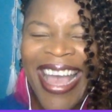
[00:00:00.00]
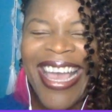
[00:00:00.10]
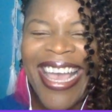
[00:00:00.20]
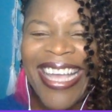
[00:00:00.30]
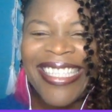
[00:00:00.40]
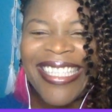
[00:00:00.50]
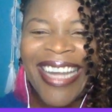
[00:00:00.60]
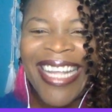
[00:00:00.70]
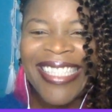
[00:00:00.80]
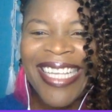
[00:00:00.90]
Hey,
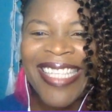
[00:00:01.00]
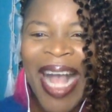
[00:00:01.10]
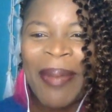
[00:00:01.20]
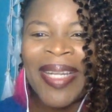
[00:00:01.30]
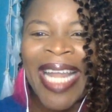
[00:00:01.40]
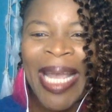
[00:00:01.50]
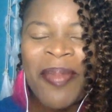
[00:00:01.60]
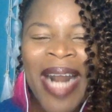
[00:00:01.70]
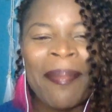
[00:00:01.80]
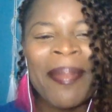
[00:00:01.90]
Donette says, I'm late,
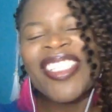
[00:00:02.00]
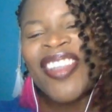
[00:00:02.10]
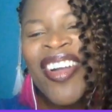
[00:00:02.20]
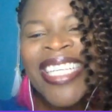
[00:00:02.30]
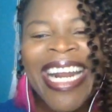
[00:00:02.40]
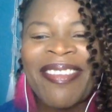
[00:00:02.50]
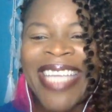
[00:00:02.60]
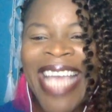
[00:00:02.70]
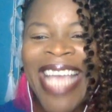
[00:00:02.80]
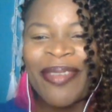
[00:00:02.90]
but I missed. Girl, you got to
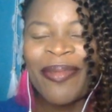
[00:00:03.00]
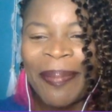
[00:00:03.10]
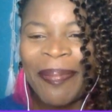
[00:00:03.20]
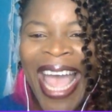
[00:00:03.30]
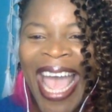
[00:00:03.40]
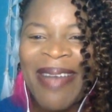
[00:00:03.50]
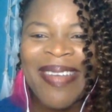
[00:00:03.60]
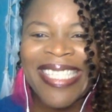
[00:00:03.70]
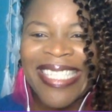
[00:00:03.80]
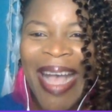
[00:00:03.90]
catch the replay.
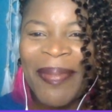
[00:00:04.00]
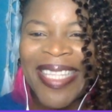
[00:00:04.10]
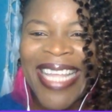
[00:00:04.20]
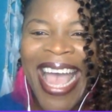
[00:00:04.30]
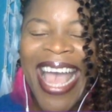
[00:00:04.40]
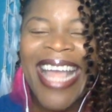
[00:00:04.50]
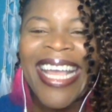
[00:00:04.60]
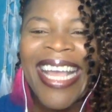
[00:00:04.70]
What's up with that?